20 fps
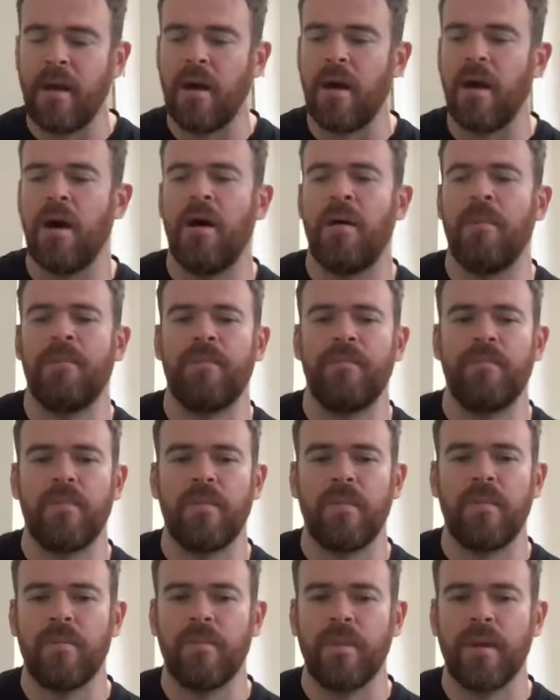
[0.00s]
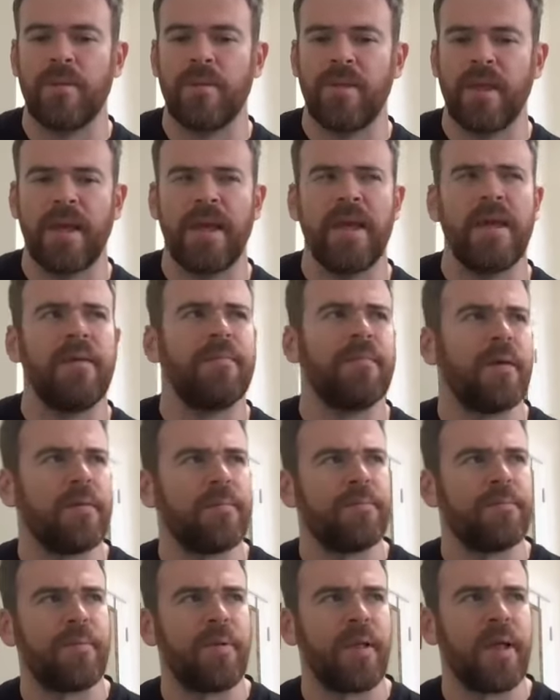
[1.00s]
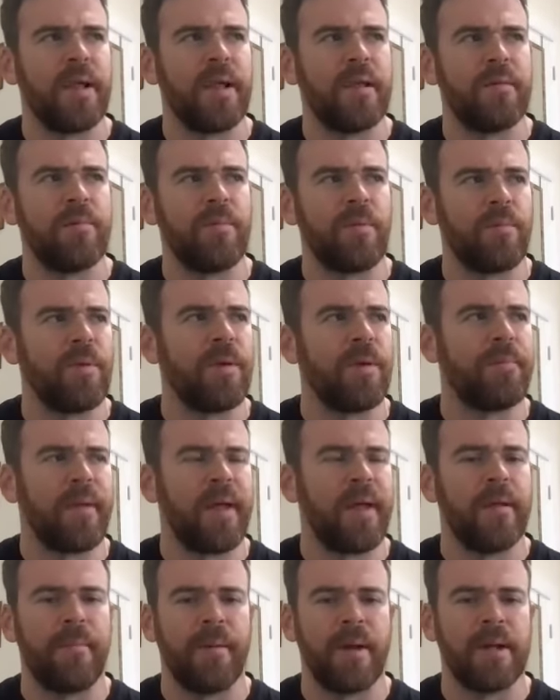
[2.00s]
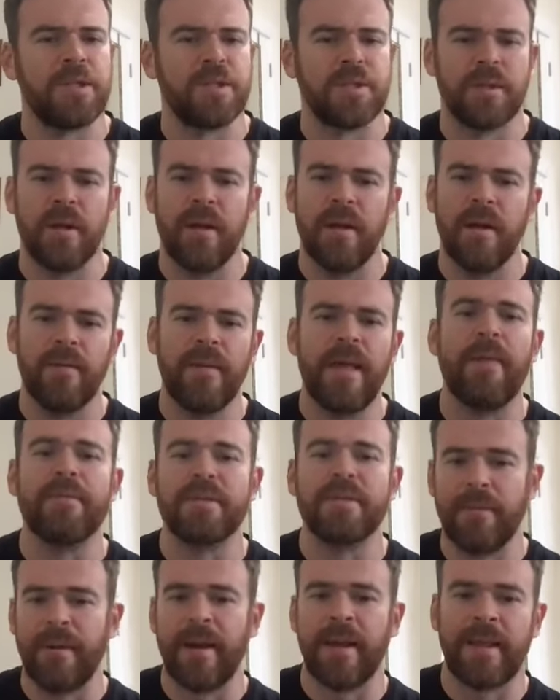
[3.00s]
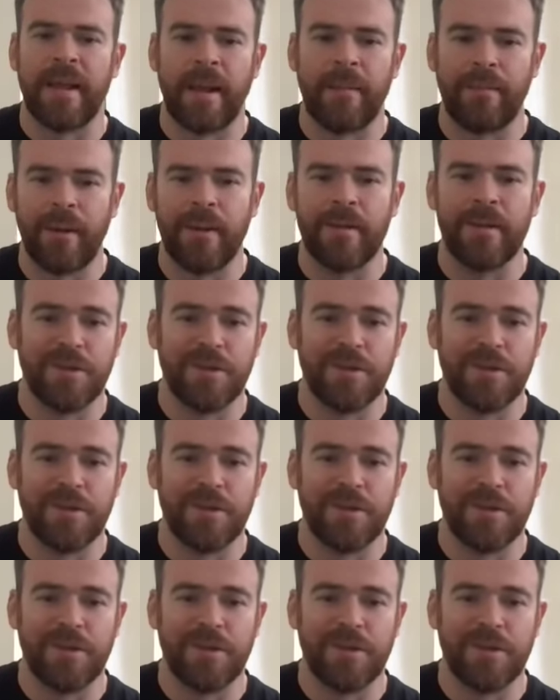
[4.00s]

I think he played. We played a bunch. That was the band that I played the